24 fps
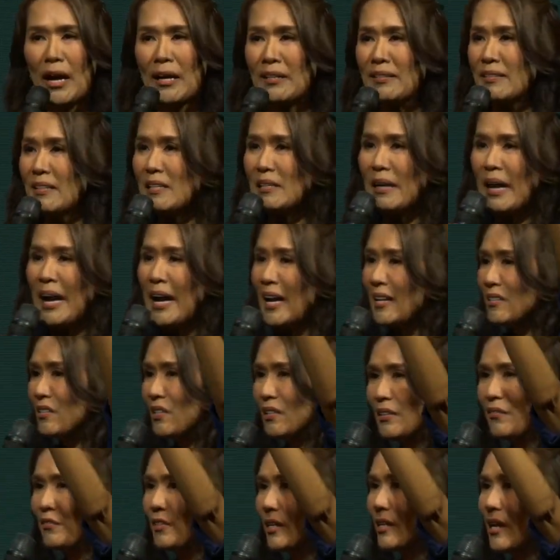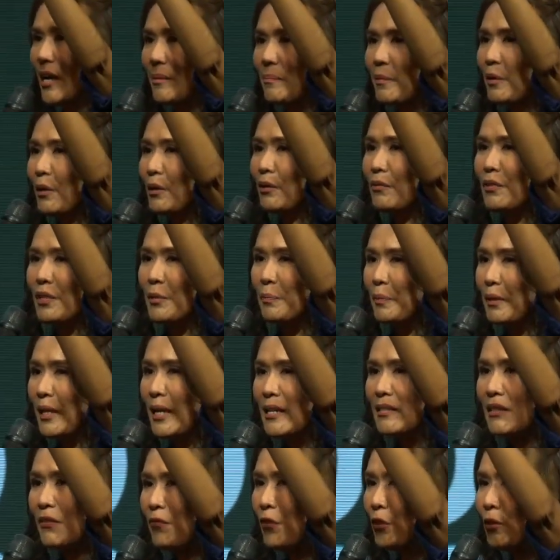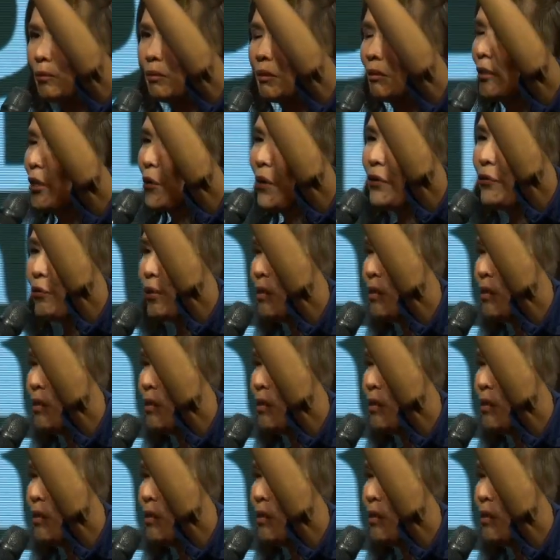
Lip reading: see hands lifted up all over the place. If you're going